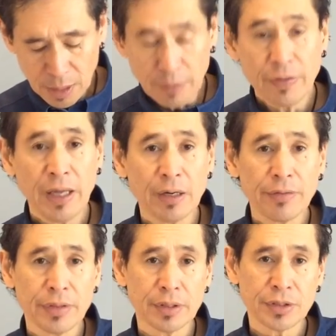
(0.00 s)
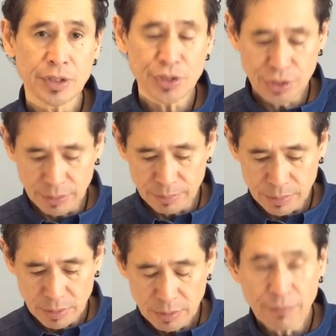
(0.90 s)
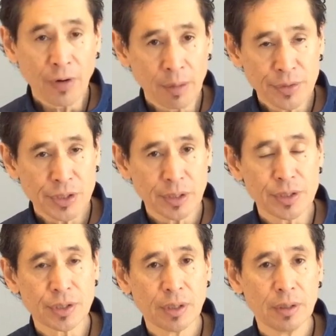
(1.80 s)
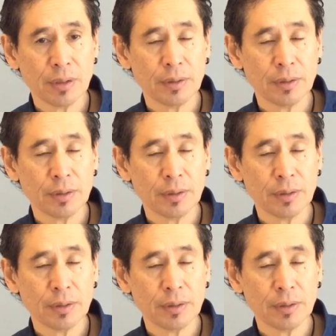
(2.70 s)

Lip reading: of Health System Pharmacists.